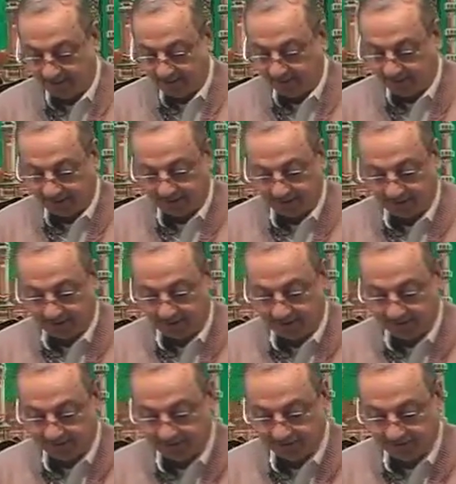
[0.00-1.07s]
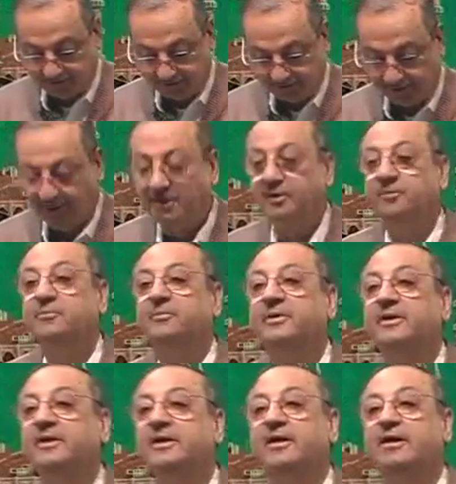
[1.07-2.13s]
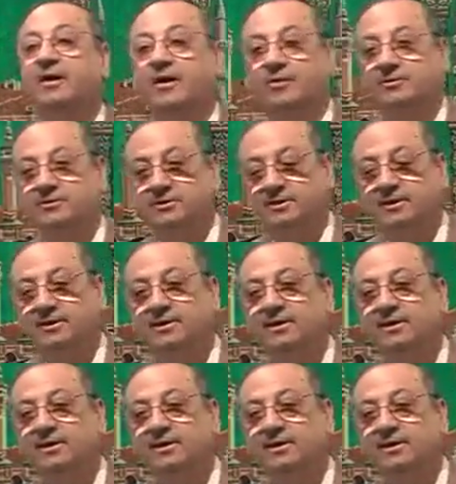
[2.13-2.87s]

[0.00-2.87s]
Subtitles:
Ikhraj is bringing out. Huh?